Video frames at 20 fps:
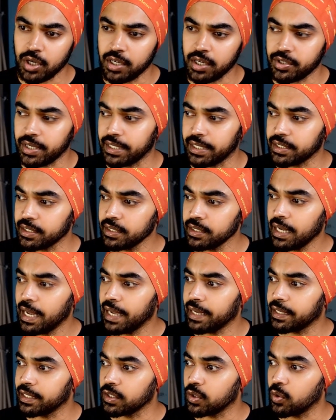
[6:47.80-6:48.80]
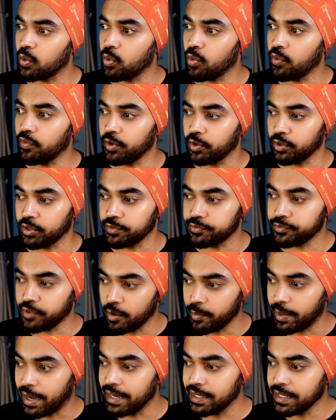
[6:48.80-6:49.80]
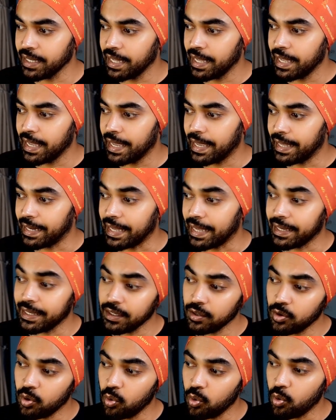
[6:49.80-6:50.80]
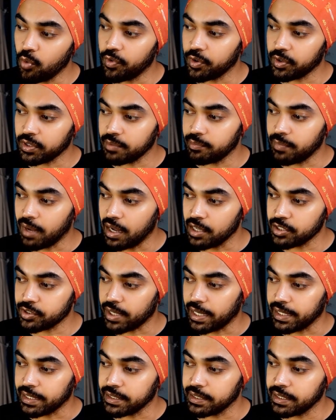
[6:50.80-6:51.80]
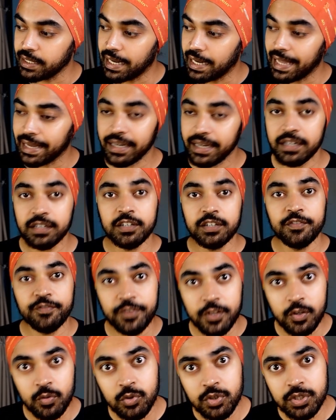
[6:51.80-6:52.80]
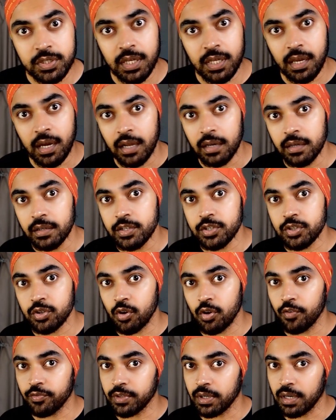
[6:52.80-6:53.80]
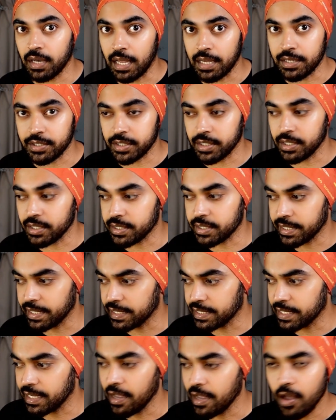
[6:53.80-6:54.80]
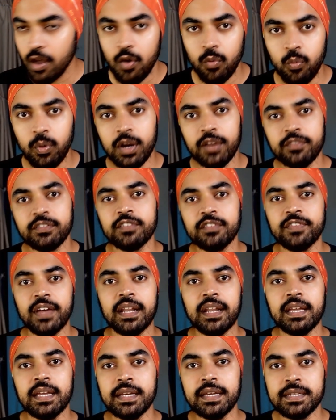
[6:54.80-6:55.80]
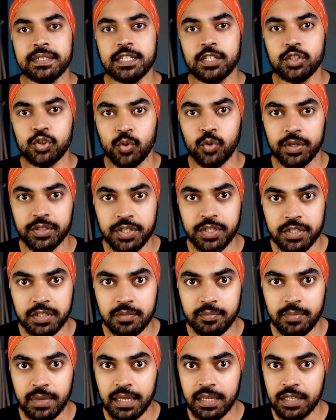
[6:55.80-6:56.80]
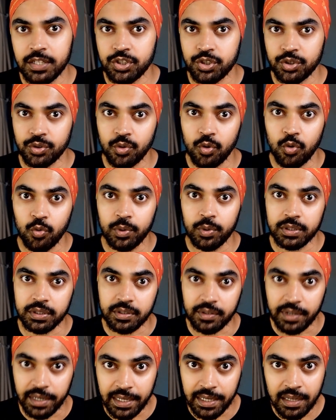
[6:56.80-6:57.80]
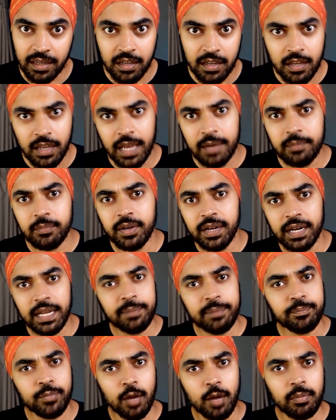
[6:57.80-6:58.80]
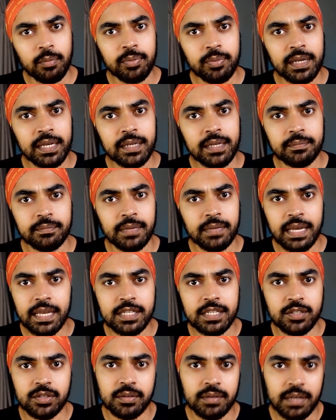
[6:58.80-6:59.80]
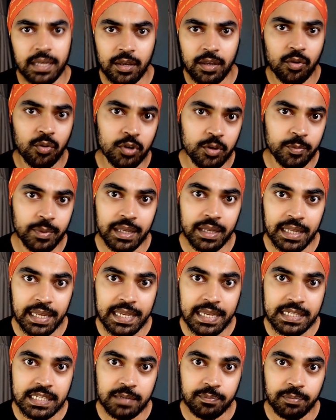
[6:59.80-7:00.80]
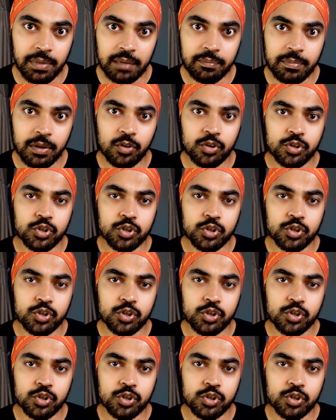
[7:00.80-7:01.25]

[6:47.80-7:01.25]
right here, I can go over to the format and I can go over to the bars right here and I can diffuse the colors of the last year sales. One of the very easy choices to make is to go with gray, and gray probably is going to be an easy pick because you